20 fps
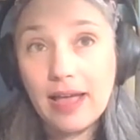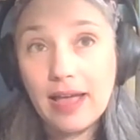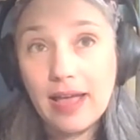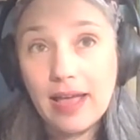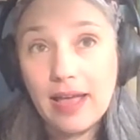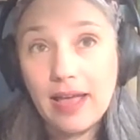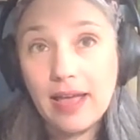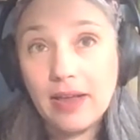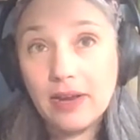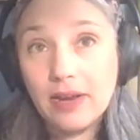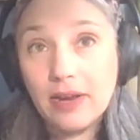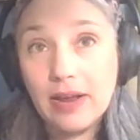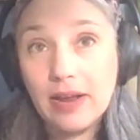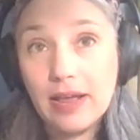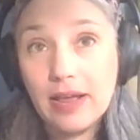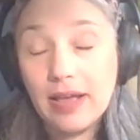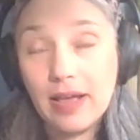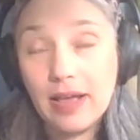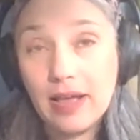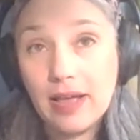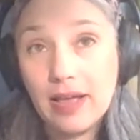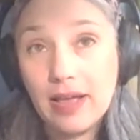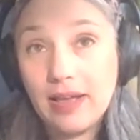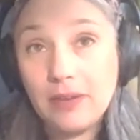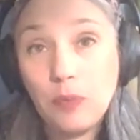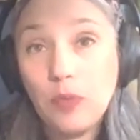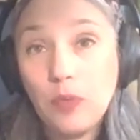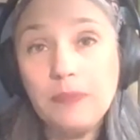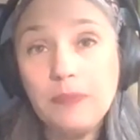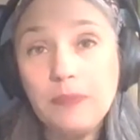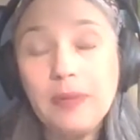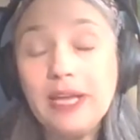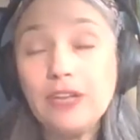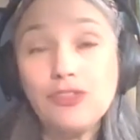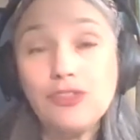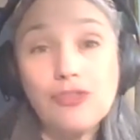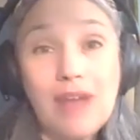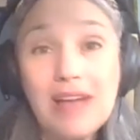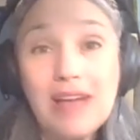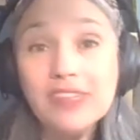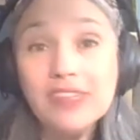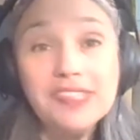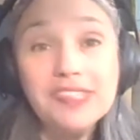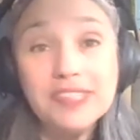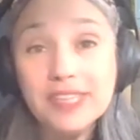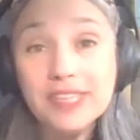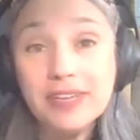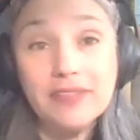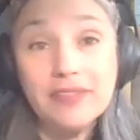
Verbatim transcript: it it would be a travesty of